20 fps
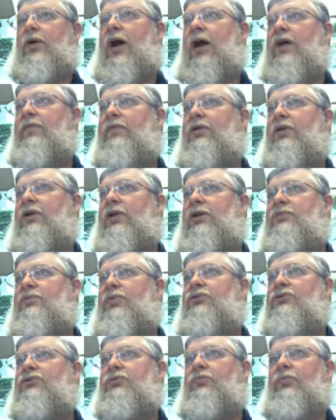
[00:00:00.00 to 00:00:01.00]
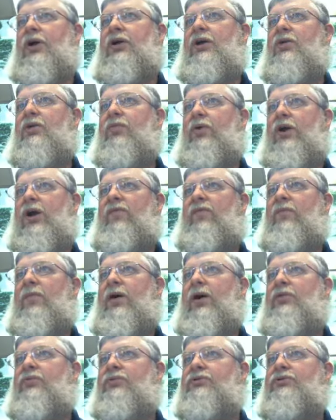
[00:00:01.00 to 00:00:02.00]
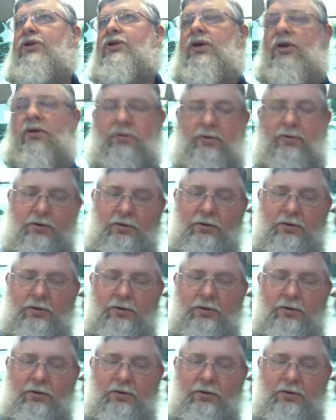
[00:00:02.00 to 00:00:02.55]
private. He's supposed to break it where everybody will see it.